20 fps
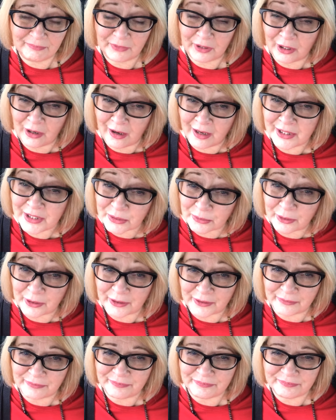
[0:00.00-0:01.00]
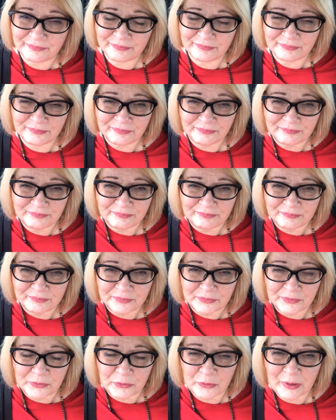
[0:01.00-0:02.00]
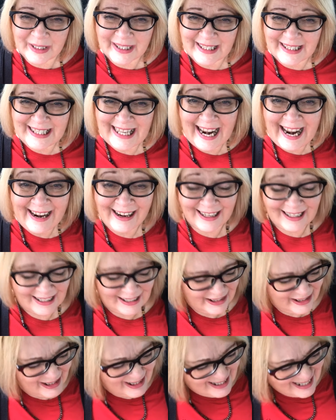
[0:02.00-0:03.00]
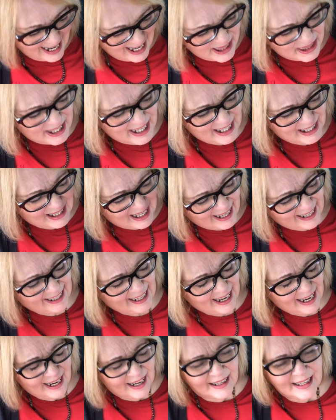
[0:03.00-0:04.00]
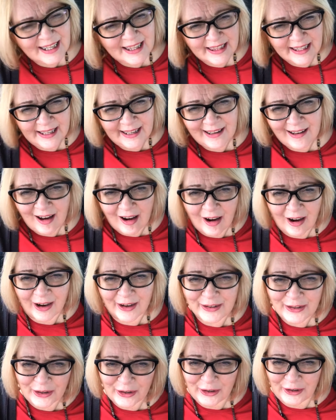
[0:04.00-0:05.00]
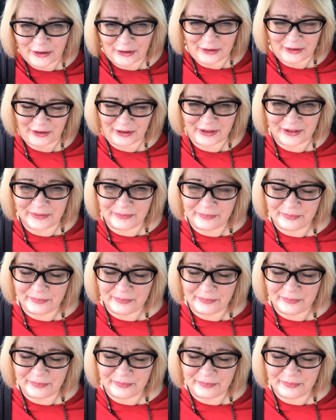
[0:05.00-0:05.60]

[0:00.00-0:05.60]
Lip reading: God's word. With nothing like anything on earth.